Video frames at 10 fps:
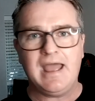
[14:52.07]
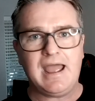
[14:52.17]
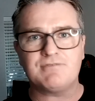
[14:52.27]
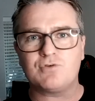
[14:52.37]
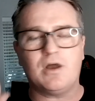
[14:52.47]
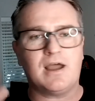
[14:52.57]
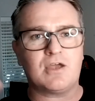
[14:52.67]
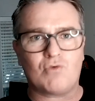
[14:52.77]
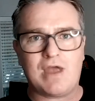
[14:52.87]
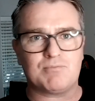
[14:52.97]
have got a
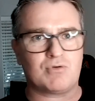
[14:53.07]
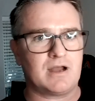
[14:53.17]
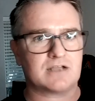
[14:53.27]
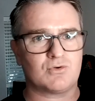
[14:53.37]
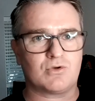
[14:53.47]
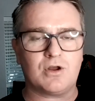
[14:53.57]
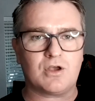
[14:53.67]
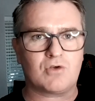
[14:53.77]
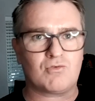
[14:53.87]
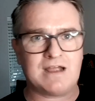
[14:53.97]
great product or got
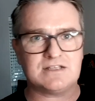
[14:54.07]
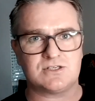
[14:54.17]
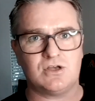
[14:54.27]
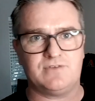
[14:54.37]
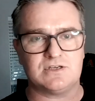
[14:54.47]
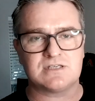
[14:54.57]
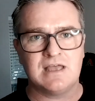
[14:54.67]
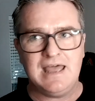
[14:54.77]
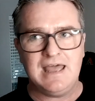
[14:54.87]
a great service,